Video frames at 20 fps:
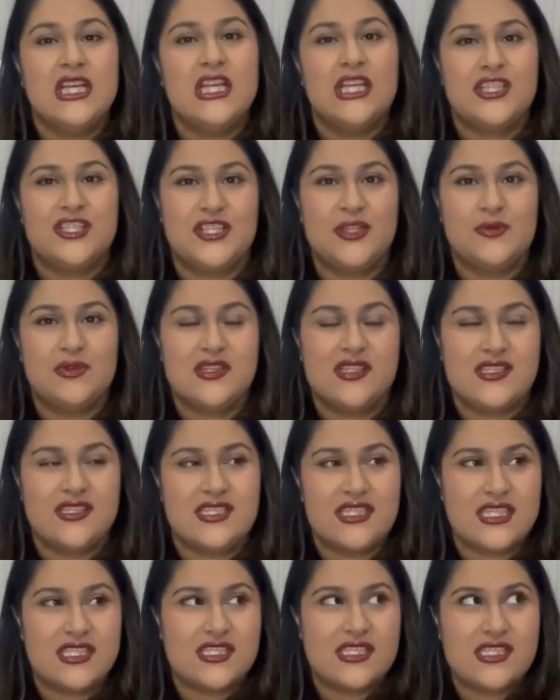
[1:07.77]
she was
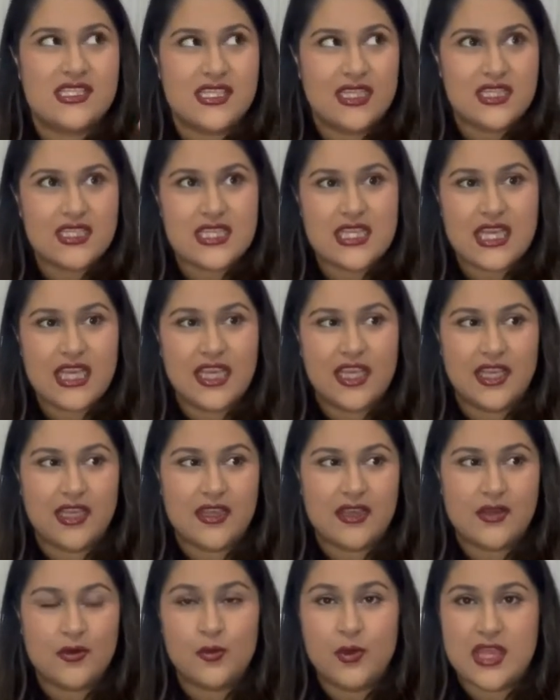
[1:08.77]

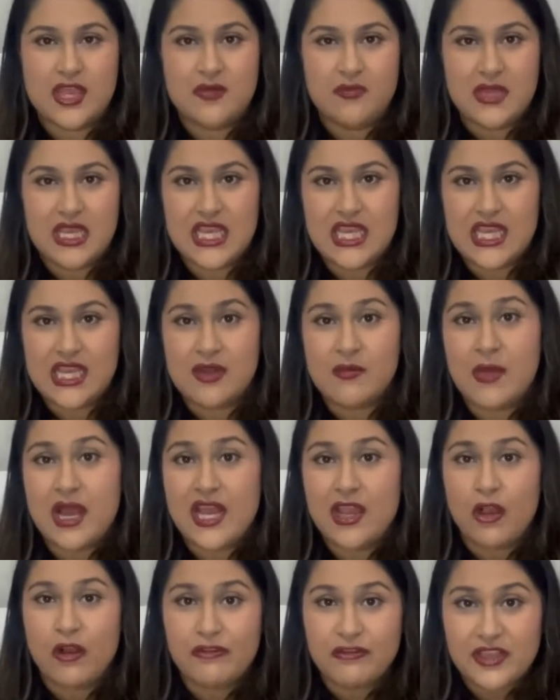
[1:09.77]
studying with me in
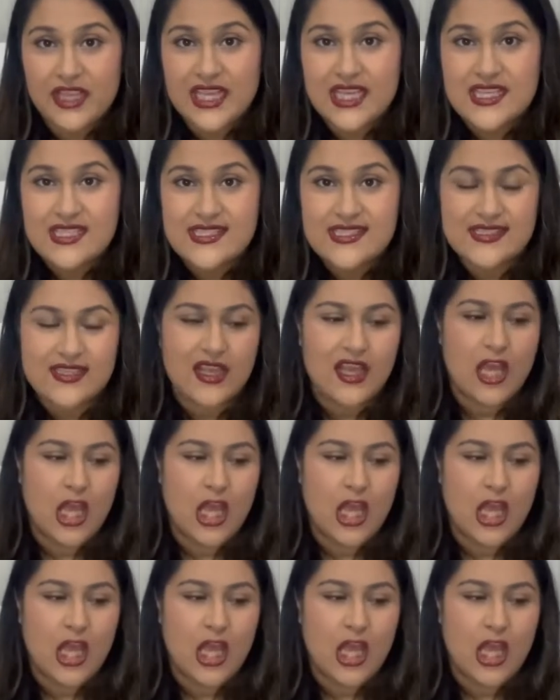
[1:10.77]
my office,